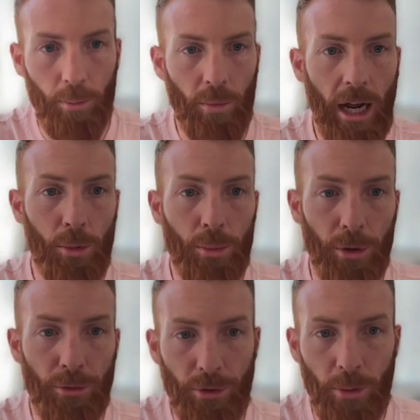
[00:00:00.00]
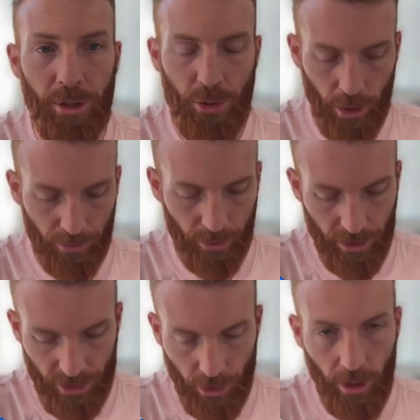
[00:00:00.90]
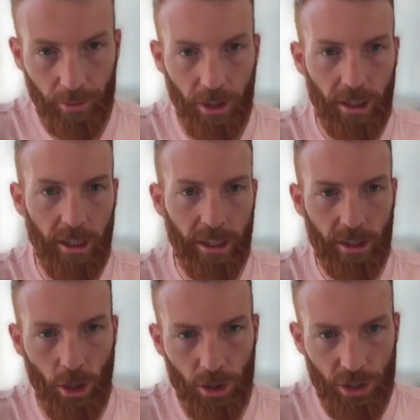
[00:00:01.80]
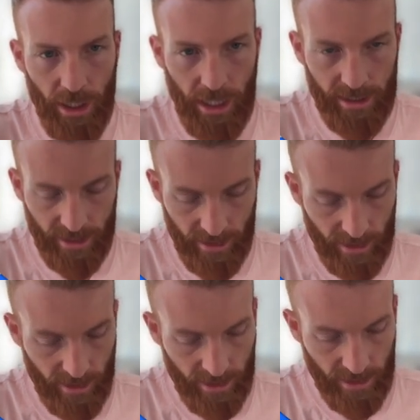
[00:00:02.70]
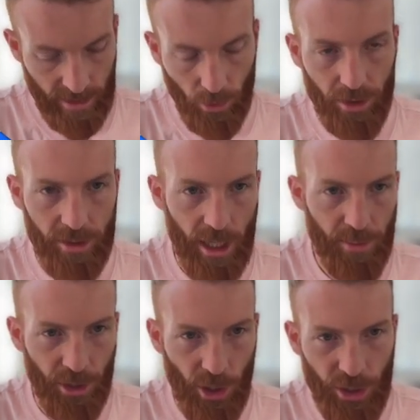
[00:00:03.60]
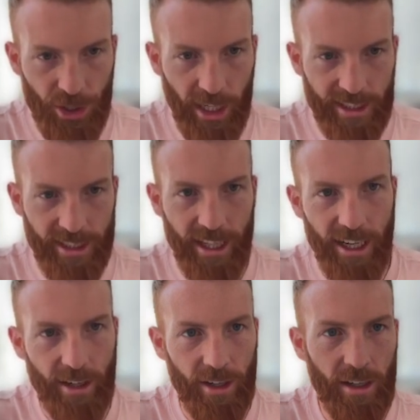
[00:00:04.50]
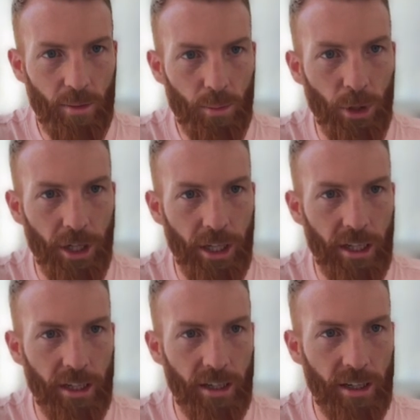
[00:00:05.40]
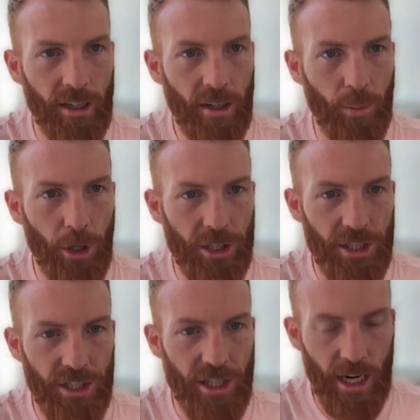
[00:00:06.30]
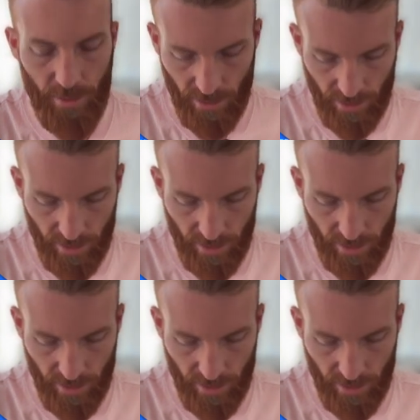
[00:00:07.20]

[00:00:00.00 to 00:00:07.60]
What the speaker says: output from this workflow. So I'm going to click contract, or type in contract and then put in the person's name.